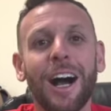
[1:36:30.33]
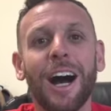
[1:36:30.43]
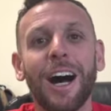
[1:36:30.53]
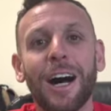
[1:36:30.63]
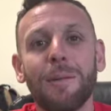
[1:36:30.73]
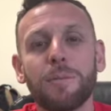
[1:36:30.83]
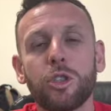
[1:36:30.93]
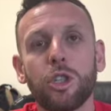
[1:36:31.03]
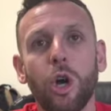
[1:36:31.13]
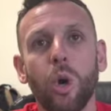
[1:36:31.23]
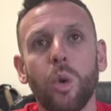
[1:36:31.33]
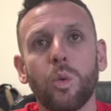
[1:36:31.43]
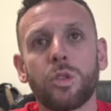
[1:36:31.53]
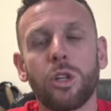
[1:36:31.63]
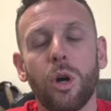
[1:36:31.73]

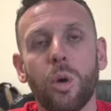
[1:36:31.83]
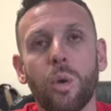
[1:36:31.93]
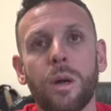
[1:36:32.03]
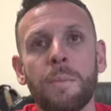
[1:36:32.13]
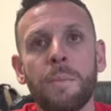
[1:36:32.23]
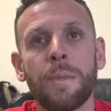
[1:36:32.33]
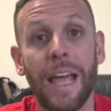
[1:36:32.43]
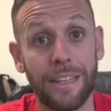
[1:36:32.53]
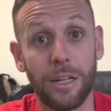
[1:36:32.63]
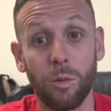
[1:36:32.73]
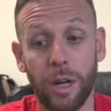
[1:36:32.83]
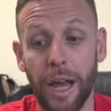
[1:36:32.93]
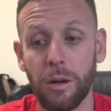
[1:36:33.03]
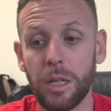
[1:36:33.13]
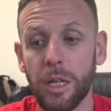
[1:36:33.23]
So that didn't work
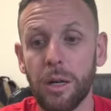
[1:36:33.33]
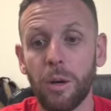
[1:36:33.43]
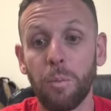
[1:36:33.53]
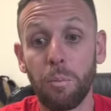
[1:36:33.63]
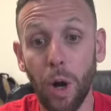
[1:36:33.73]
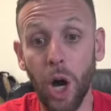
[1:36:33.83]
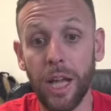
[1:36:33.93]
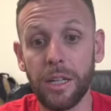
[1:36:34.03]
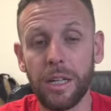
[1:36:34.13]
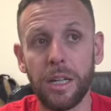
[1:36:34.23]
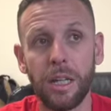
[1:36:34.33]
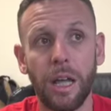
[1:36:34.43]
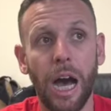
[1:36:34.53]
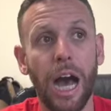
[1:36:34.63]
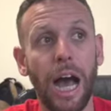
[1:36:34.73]
out. But
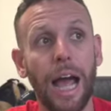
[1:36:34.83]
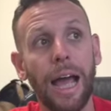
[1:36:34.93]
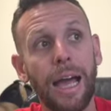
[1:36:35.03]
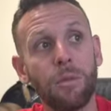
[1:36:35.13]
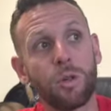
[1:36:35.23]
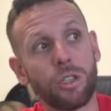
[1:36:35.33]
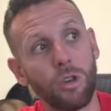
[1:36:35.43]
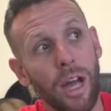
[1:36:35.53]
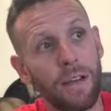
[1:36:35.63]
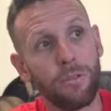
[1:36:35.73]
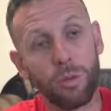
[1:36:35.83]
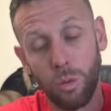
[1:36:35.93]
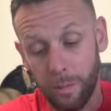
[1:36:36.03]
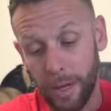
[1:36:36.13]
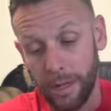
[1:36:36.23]
I would drive through
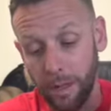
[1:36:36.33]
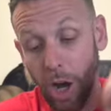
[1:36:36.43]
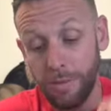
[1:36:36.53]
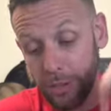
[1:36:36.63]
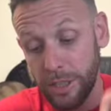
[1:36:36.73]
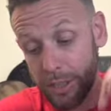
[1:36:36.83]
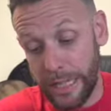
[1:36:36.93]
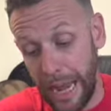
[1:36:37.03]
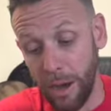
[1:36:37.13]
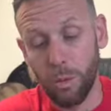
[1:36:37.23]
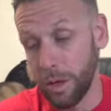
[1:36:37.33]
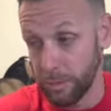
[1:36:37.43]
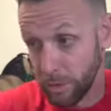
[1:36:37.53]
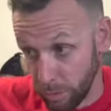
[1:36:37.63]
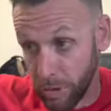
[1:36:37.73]
where my office is now, where
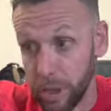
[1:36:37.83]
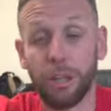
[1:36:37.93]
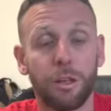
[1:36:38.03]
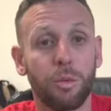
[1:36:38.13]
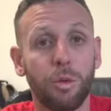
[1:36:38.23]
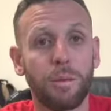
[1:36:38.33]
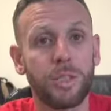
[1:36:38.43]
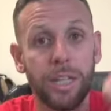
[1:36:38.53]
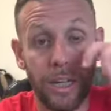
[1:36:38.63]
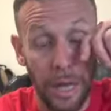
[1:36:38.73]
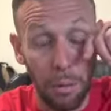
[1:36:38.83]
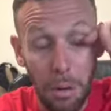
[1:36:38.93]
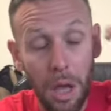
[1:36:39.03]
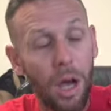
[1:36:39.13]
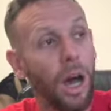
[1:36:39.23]
it's literally the room I'm sitting in now.
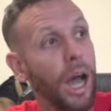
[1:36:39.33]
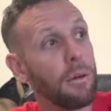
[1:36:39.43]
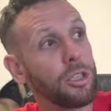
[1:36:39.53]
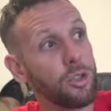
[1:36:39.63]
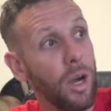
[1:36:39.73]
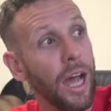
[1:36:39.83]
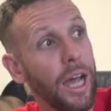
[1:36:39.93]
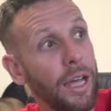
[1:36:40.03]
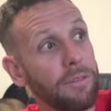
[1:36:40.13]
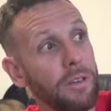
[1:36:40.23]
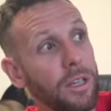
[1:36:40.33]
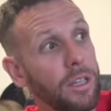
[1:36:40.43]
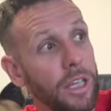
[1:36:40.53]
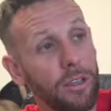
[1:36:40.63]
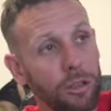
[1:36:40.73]
I would drive,
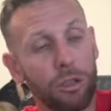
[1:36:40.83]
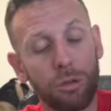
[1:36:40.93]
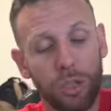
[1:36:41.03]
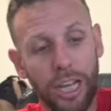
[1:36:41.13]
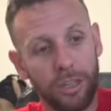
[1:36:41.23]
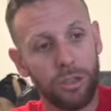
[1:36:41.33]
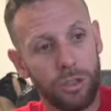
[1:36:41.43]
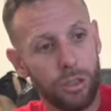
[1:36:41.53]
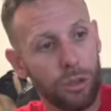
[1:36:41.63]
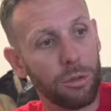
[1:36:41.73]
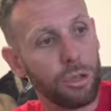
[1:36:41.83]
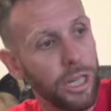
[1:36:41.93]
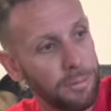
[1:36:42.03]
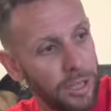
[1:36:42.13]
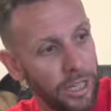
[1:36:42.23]
okay, there's two sections. There's a
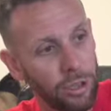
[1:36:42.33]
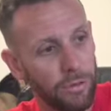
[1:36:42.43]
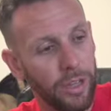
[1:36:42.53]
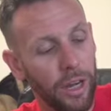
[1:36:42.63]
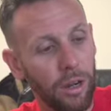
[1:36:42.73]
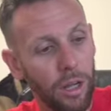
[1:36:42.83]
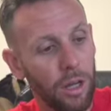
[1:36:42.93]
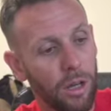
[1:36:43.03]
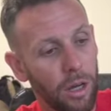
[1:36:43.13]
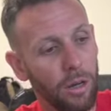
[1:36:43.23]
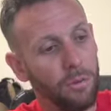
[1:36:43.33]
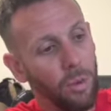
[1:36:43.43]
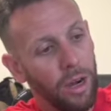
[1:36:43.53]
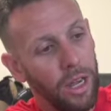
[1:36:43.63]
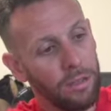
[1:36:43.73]
U-shaped section over there of
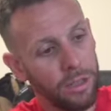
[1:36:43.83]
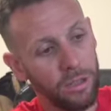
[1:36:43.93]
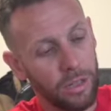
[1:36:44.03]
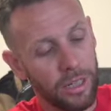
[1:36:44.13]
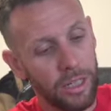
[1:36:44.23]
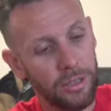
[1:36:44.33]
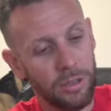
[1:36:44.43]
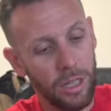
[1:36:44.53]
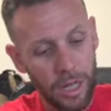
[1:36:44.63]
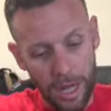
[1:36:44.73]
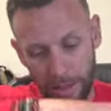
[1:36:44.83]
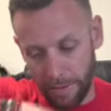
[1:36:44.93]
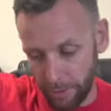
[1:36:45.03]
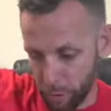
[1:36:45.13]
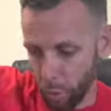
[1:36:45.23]
warehouses like this, and then
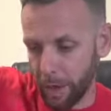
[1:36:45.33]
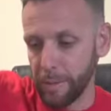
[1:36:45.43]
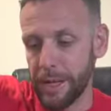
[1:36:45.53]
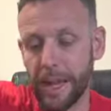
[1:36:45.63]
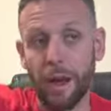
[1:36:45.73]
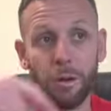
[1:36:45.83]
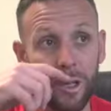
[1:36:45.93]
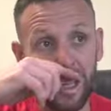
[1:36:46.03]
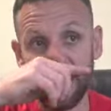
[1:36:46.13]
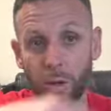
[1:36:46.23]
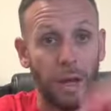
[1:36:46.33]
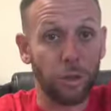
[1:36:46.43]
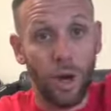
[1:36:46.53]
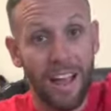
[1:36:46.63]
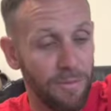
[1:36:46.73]
there's the one I'm in now. And so I
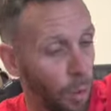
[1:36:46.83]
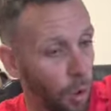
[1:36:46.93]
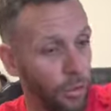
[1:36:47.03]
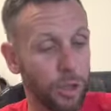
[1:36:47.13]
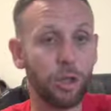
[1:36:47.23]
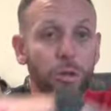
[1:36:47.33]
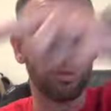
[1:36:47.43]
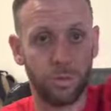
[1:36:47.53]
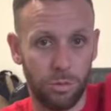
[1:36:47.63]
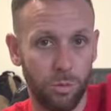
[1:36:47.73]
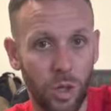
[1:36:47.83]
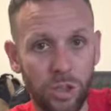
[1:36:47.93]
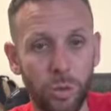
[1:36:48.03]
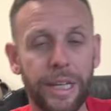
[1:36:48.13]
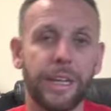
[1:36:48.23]
drive both the U's once
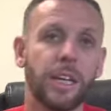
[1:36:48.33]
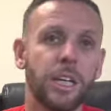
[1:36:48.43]
a week,